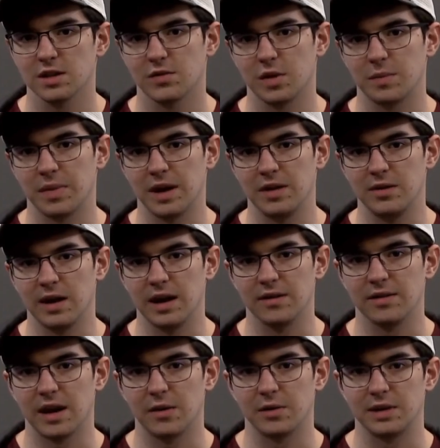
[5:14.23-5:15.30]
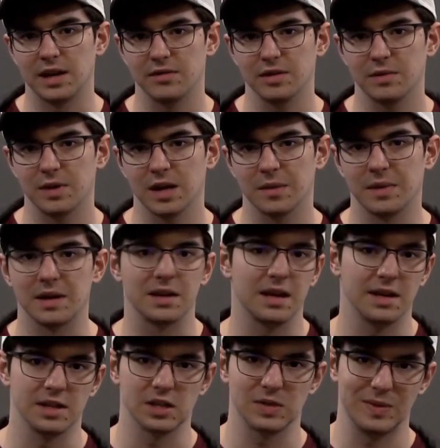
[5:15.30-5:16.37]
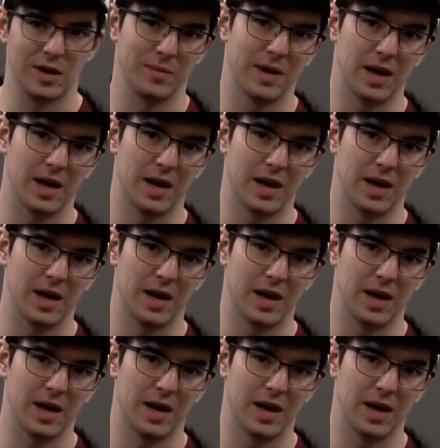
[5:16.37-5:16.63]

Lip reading: of what pen you have, I would definitely recommend getting spare